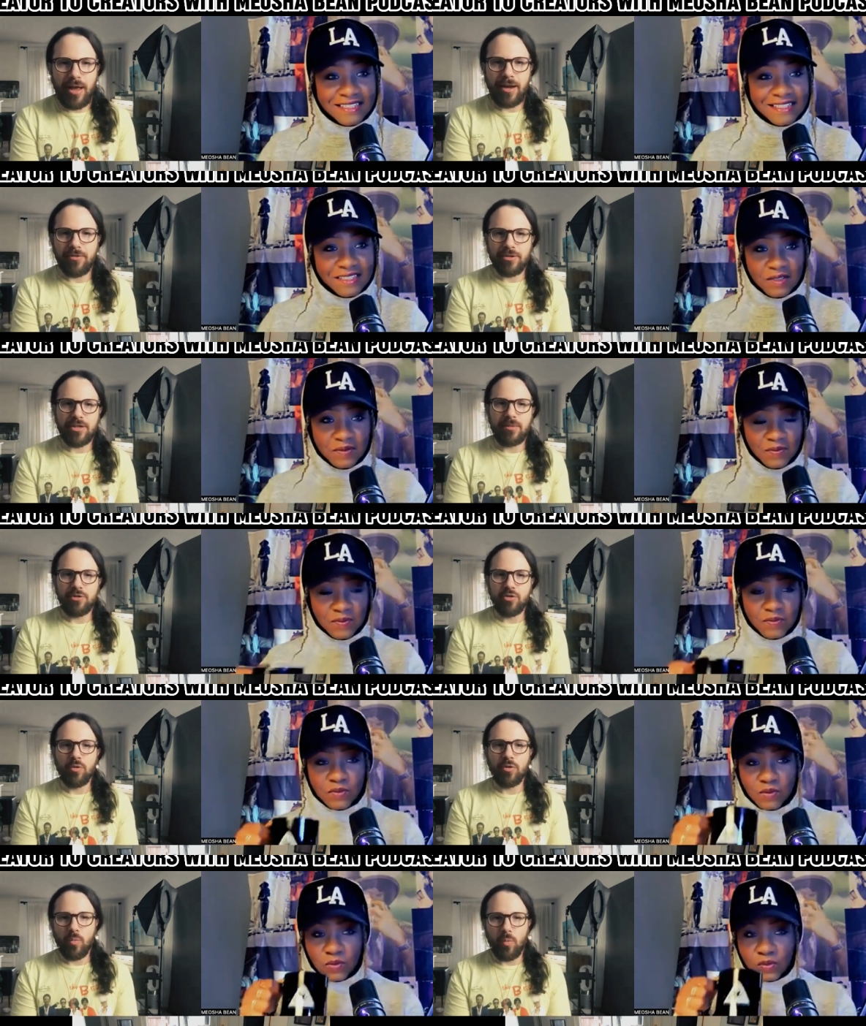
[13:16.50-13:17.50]
Speaker 1: actress named
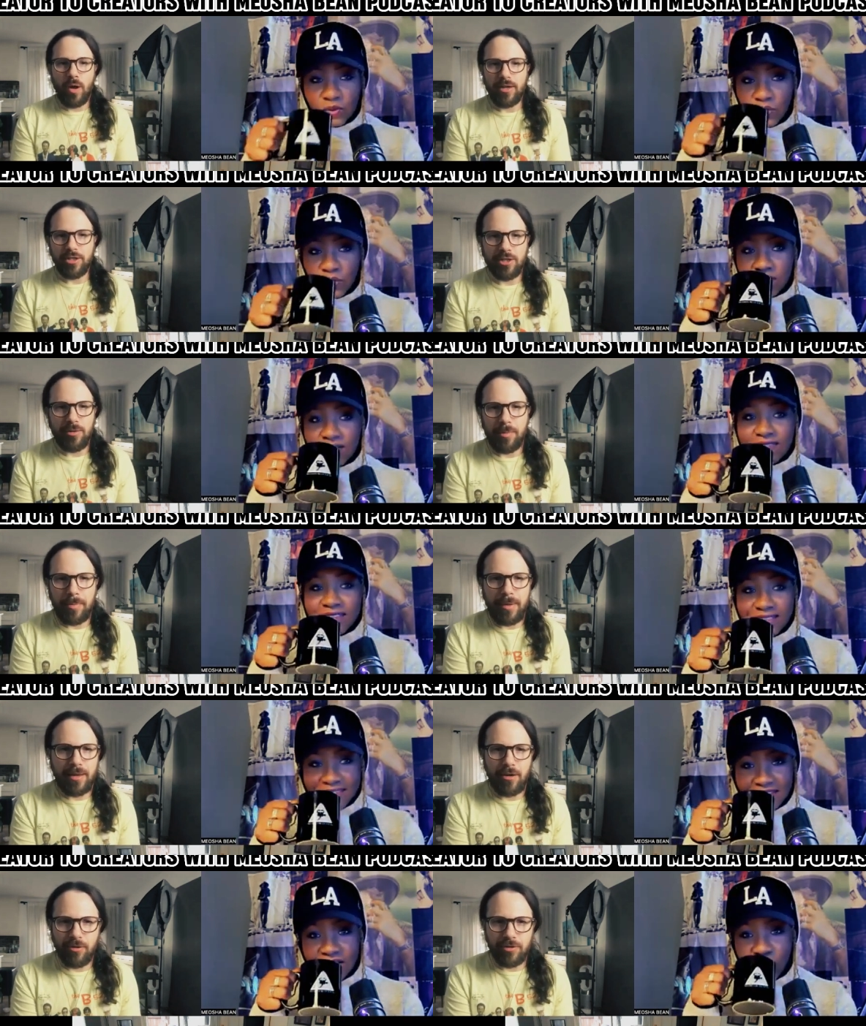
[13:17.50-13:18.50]
Jordan White. She's going to be
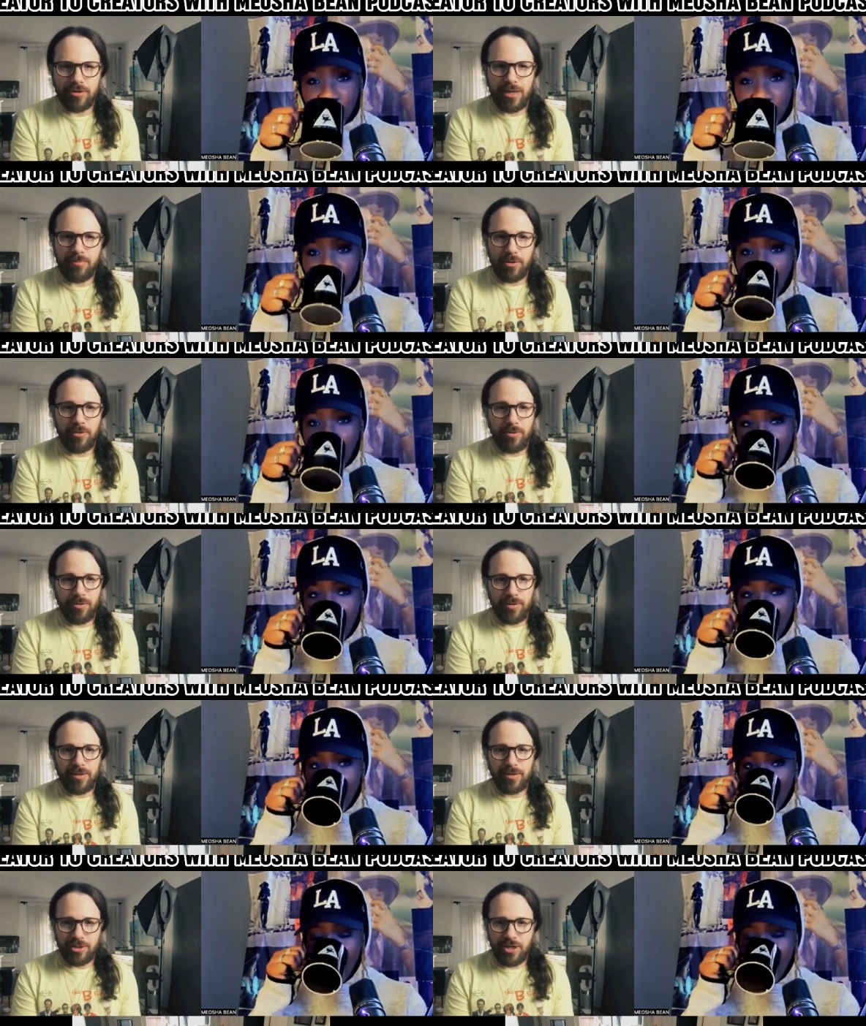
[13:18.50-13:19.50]
making her debut
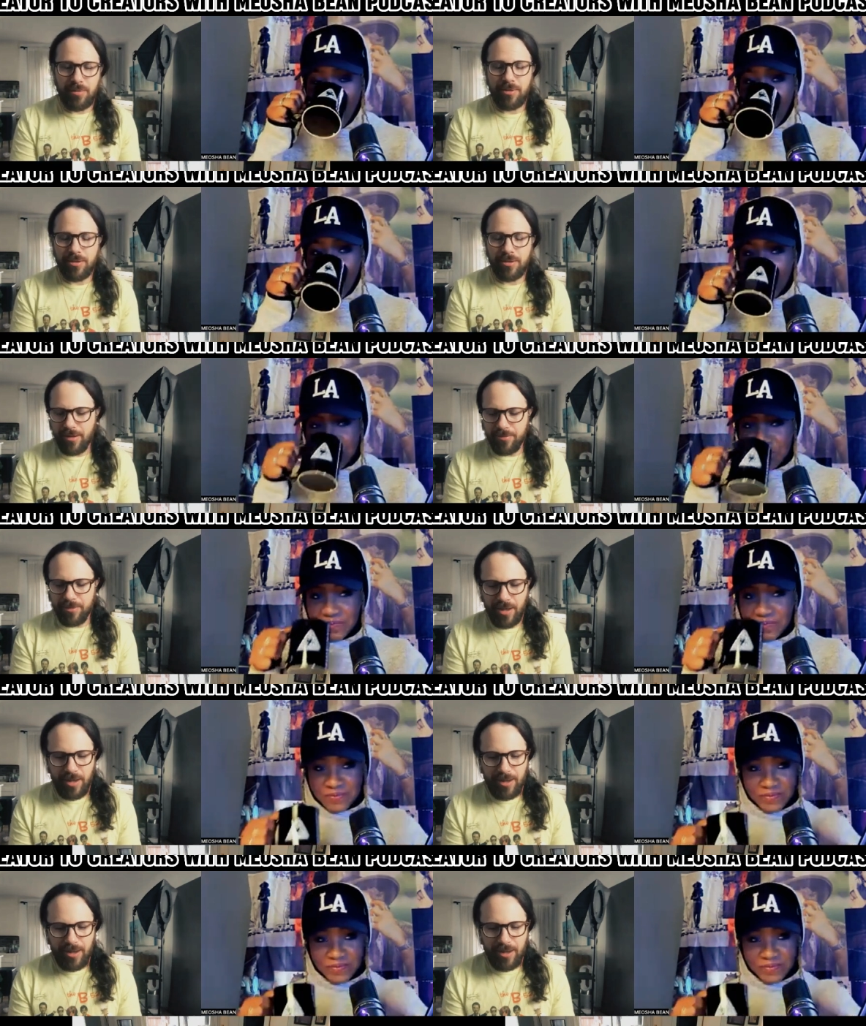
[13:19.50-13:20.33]
in Jam of the Damned.